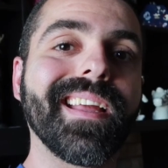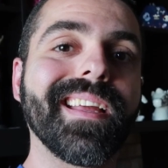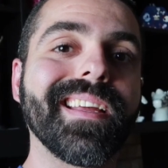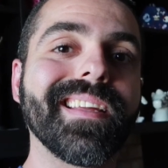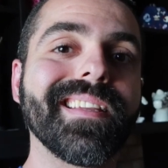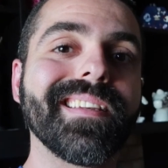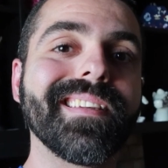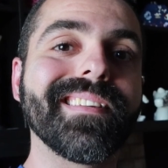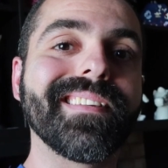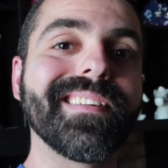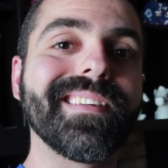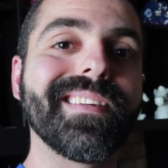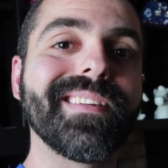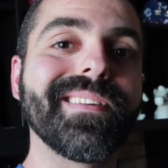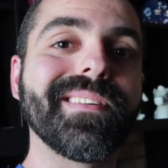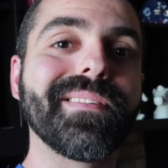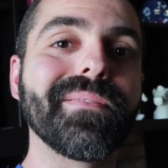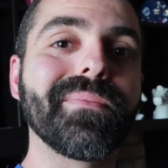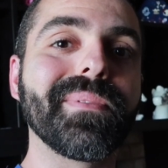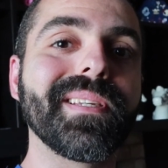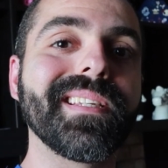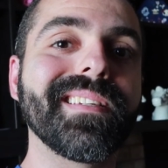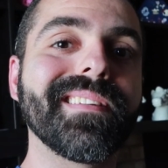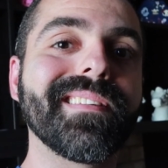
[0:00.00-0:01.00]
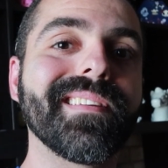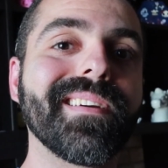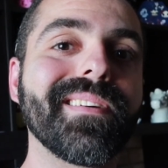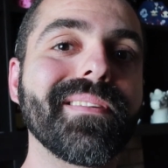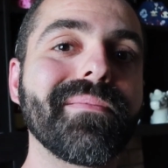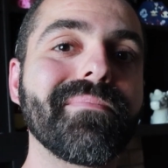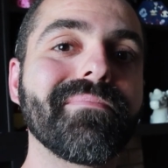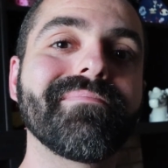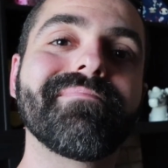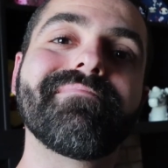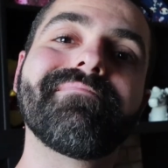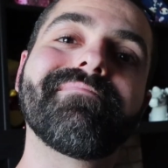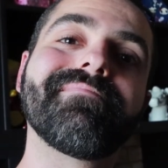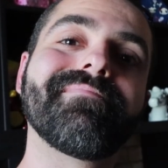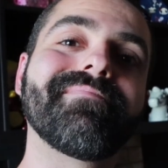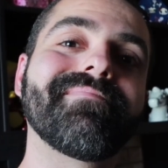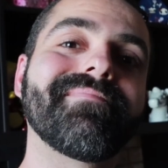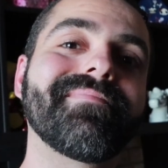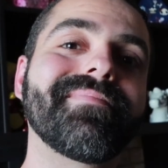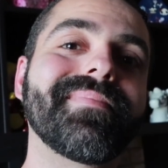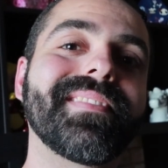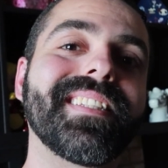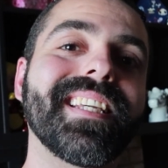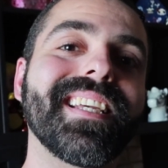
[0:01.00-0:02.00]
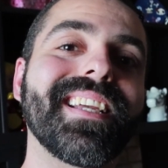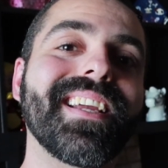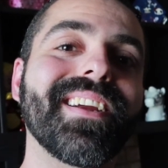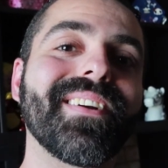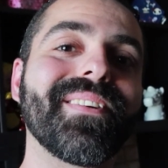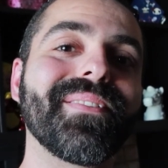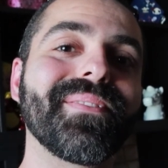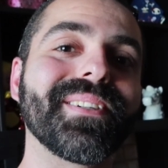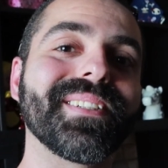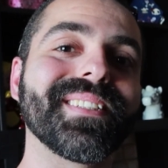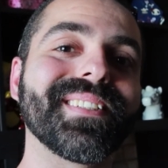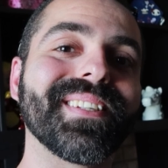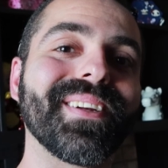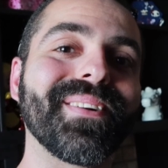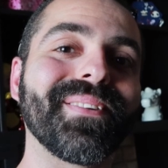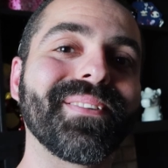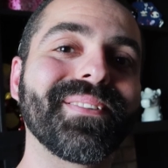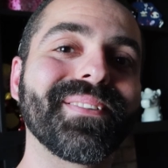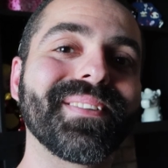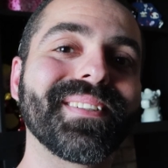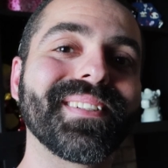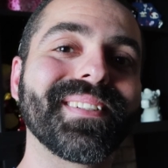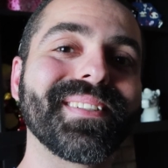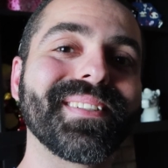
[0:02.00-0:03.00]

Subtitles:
And in the meantime, take care of yourself.